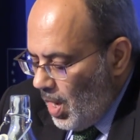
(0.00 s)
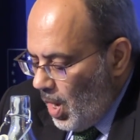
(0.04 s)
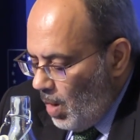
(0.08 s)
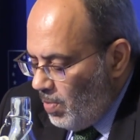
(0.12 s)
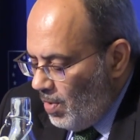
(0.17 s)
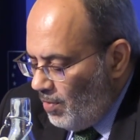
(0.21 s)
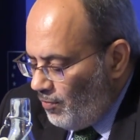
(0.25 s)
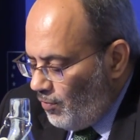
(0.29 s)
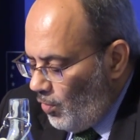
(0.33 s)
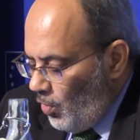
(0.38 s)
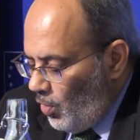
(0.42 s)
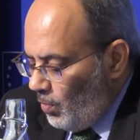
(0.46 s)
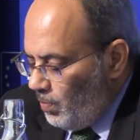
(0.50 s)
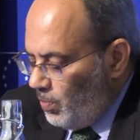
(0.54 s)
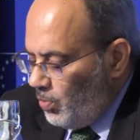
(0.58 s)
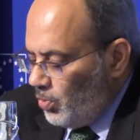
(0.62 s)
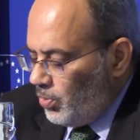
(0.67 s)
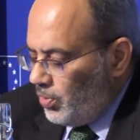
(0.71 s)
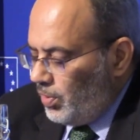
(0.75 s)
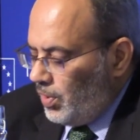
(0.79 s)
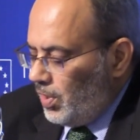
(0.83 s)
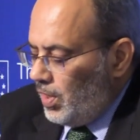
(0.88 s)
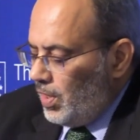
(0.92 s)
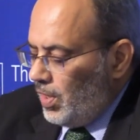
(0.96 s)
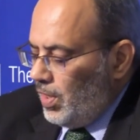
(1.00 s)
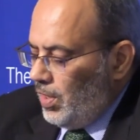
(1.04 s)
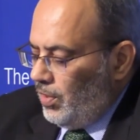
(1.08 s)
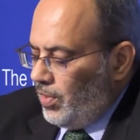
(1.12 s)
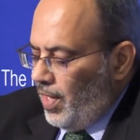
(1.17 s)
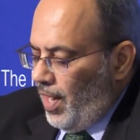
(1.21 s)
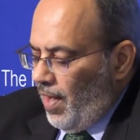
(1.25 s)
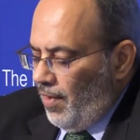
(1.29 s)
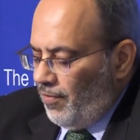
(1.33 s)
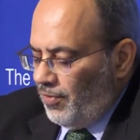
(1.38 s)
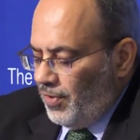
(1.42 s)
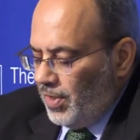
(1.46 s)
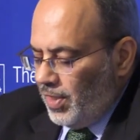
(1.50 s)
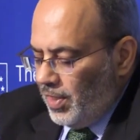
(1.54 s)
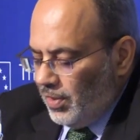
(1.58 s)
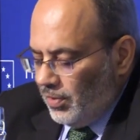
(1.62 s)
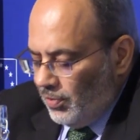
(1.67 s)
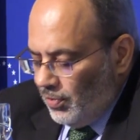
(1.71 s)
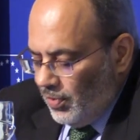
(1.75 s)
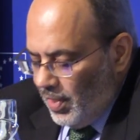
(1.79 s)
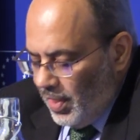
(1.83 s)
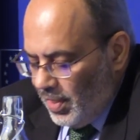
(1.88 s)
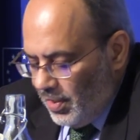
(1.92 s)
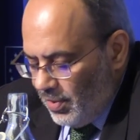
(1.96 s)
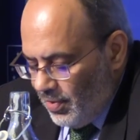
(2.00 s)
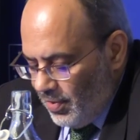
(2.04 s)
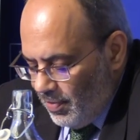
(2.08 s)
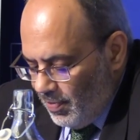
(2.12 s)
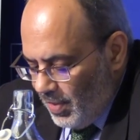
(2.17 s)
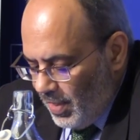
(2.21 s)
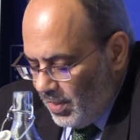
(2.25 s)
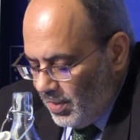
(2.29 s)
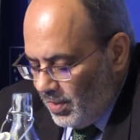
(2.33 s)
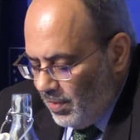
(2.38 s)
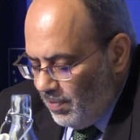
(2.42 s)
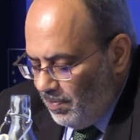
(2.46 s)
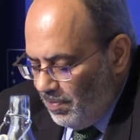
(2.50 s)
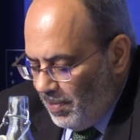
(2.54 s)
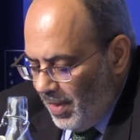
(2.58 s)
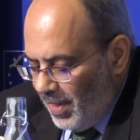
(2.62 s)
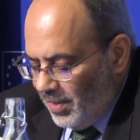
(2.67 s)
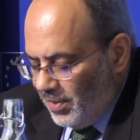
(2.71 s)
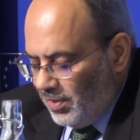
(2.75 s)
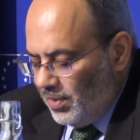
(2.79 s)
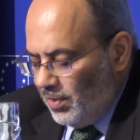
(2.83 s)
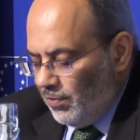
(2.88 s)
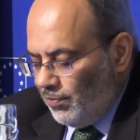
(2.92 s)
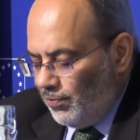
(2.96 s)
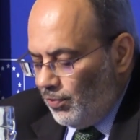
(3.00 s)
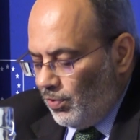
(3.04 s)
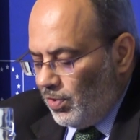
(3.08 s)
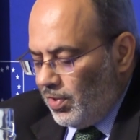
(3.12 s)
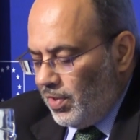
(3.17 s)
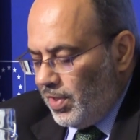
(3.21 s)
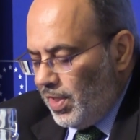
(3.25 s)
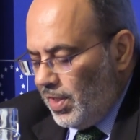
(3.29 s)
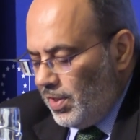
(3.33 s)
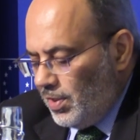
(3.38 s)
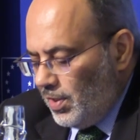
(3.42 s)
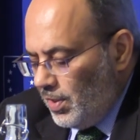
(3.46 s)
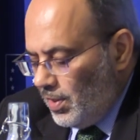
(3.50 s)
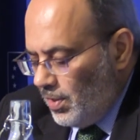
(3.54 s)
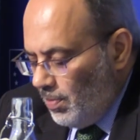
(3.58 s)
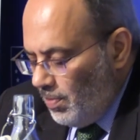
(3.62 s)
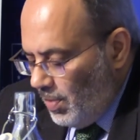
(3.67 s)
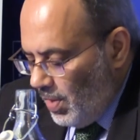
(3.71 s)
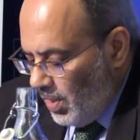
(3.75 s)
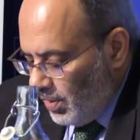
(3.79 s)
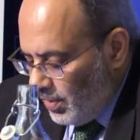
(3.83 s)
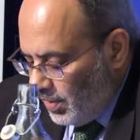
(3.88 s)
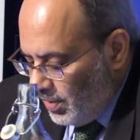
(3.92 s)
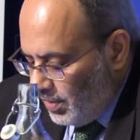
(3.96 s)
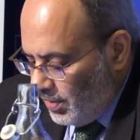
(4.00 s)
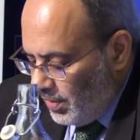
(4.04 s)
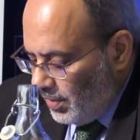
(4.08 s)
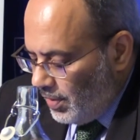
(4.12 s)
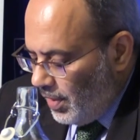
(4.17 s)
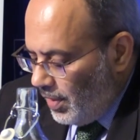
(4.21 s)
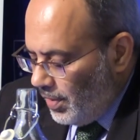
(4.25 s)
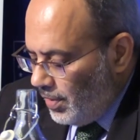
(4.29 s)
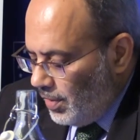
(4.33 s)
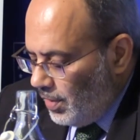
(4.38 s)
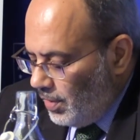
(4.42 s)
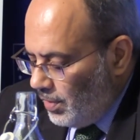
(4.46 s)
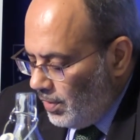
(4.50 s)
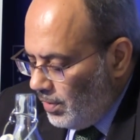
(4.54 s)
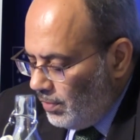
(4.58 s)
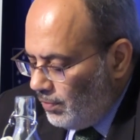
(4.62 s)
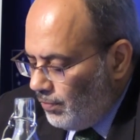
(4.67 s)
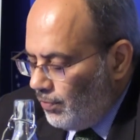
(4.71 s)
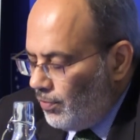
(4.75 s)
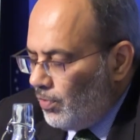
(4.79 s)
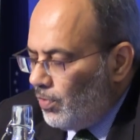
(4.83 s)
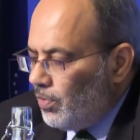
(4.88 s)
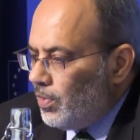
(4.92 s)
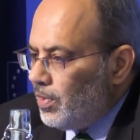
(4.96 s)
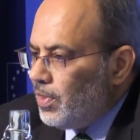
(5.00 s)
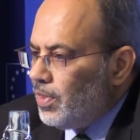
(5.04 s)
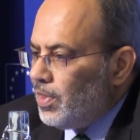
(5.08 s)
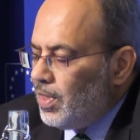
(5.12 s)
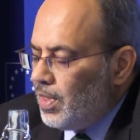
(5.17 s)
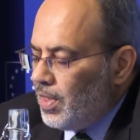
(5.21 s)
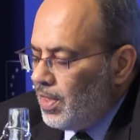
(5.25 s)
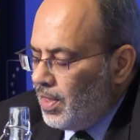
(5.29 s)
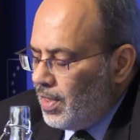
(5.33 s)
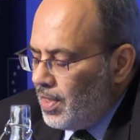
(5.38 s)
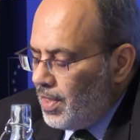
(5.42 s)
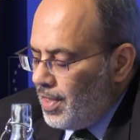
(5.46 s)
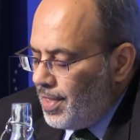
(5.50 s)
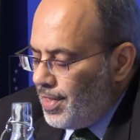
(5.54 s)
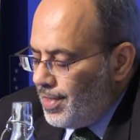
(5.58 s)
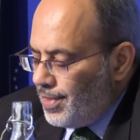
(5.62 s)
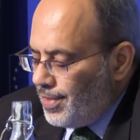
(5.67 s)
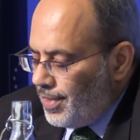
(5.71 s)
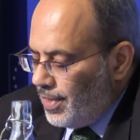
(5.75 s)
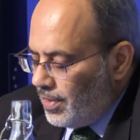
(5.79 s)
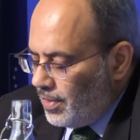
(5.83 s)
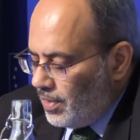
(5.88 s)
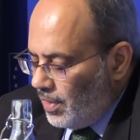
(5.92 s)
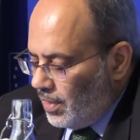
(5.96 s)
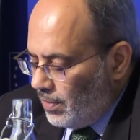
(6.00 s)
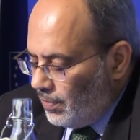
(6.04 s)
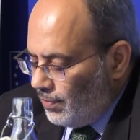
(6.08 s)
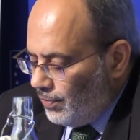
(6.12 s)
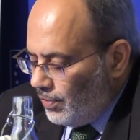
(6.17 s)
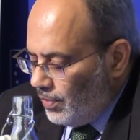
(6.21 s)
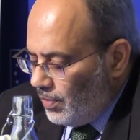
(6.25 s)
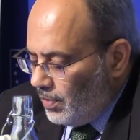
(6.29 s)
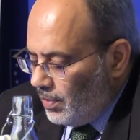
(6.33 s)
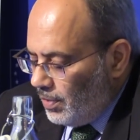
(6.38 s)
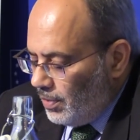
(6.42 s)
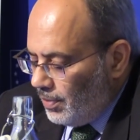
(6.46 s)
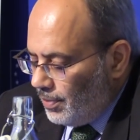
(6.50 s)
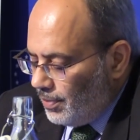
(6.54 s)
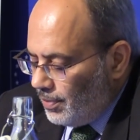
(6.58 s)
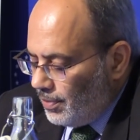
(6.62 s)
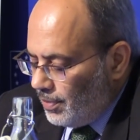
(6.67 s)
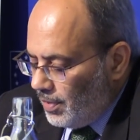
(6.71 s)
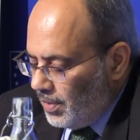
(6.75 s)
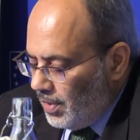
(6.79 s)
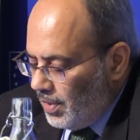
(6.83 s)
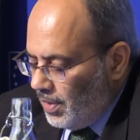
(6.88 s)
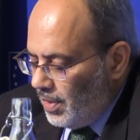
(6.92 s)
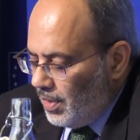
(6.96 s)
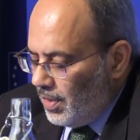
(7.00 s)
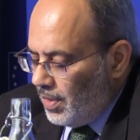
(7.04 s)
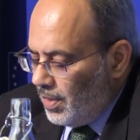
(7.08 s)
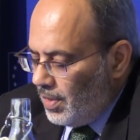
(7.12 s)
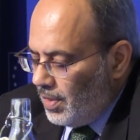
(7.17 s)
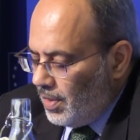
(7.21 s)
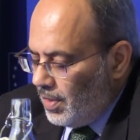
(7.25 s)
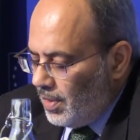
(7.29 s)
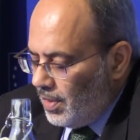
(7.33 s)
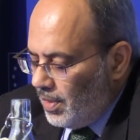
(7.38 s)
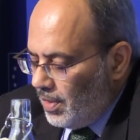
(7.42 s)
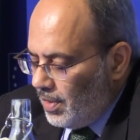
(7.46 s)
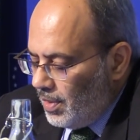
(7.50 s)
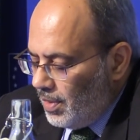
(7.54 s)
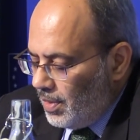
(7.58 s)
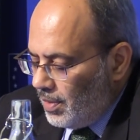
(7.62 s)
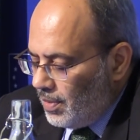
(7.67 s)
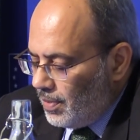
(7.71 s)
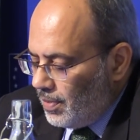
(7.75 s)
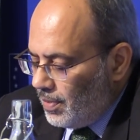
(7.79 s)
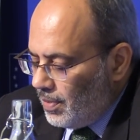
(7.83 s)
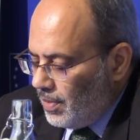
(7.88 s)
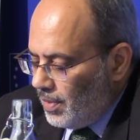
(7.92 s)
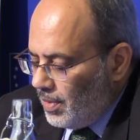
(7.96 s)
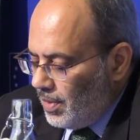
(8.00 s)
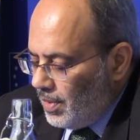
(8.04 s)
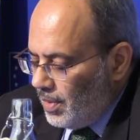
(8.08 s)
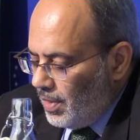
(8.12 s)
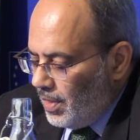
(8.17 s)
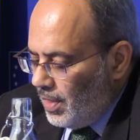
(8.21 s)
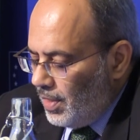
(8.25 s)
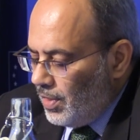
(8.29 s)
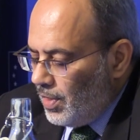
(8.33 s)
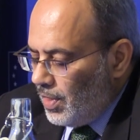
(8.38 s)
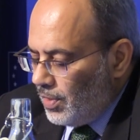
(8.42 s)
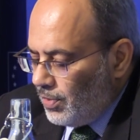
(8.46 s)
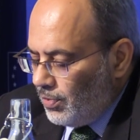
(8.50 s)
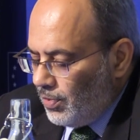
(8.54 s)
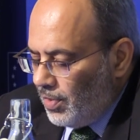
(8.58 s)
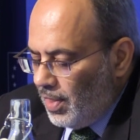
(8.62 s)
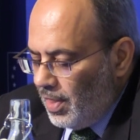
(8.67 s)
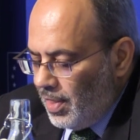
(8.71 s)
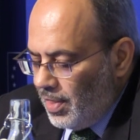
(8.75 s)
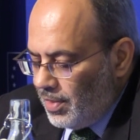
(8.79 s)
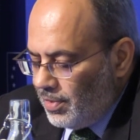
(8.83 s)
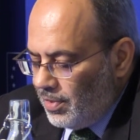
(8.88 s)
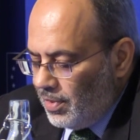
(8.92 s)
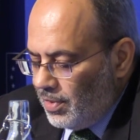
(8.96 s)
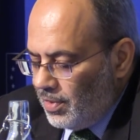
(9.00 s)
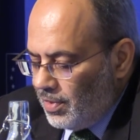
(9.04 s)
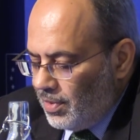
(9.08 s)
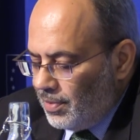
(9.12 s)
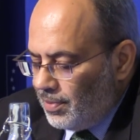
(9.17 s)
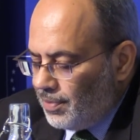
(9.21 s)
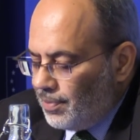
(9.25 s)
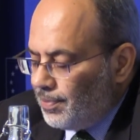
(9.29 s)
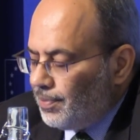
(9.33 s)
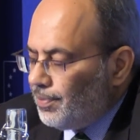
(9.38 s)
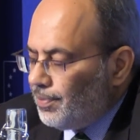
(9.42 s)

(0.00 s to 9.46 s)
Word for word: Above all, boosting intra-Africa trade remains imperative for creating the markets that are needed for successful uh, industrialization